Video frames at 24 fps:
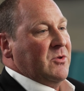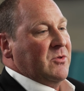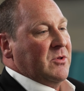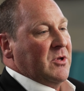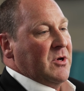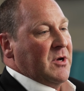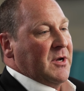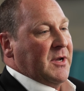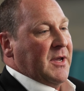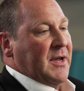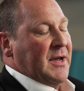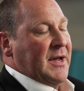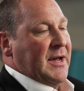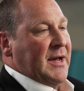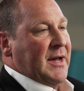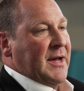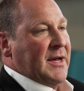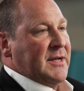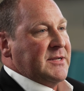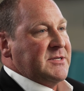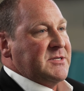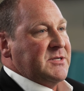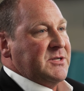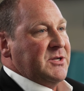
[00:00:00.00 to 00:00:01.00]
look
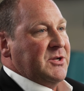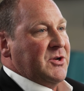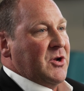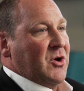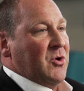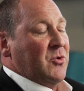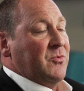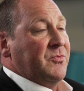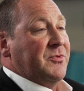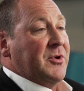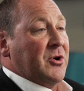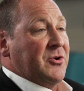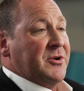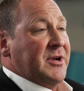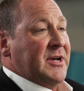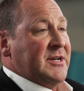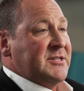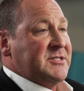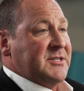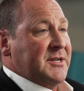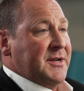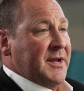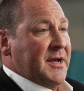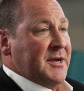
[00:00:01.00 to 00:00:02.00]
at, their
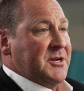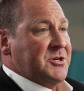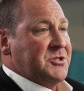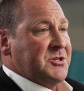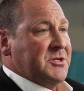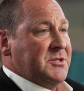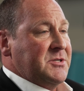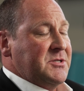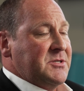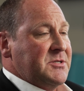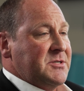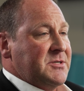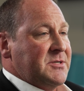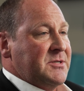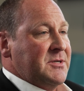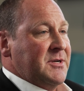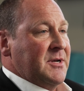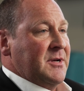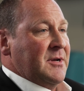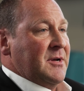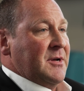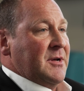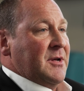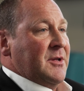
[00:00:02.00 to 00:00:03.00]
destinations,
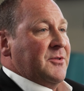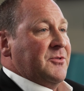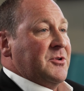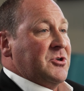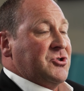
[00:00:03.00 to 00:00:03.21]
the